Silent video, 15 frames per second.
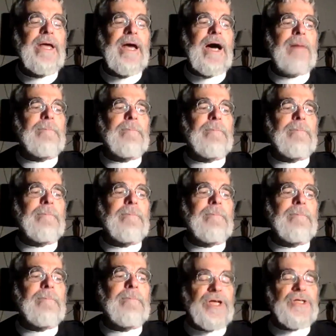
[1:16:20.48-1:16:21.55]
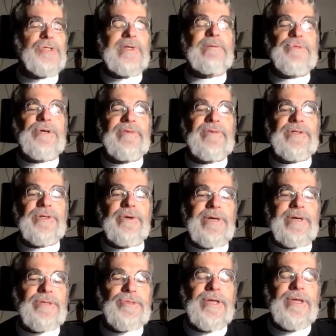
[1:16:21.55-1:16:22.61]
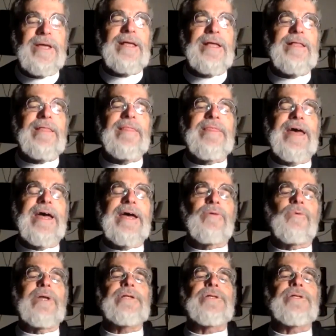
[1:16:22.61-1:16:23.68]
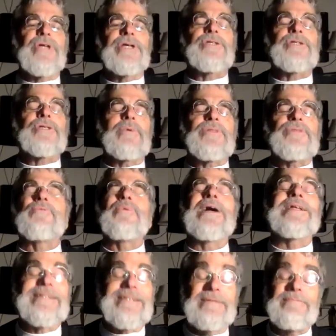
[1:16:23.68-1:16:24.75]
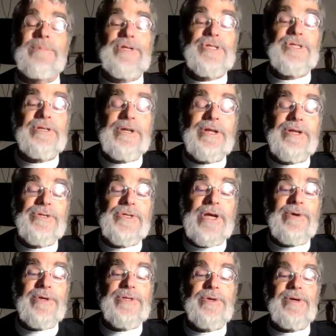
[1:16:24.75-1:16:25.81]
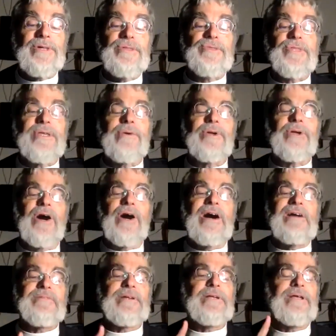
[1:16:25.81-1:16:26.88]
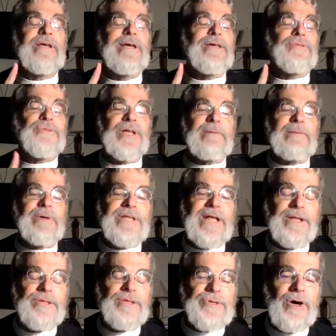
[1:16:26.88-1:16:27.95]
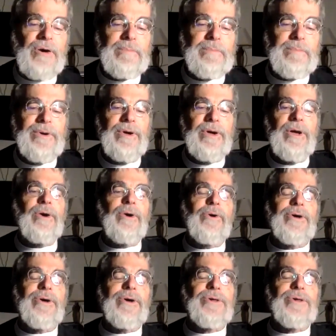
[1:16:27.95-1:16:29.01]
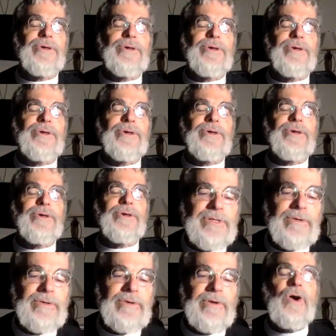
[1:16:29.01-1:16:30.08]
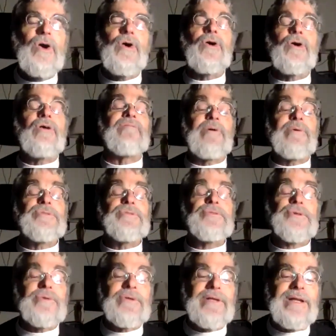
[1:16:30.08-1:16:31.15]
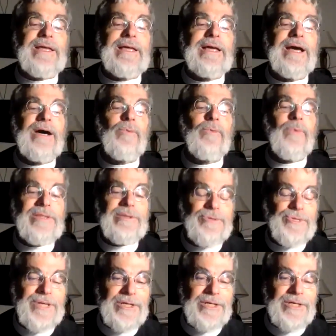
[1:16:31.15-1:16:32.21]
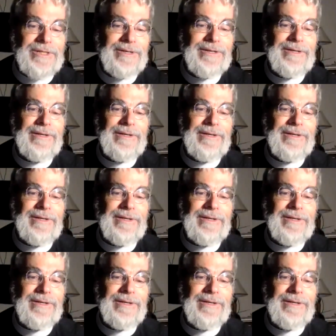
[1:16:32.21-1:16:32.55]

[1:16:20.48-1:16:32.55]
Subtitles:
about Jesuit observatories, that when Jesuits went in mission territories, they would often set up a telescope or a seismometer or very certainly a weather station.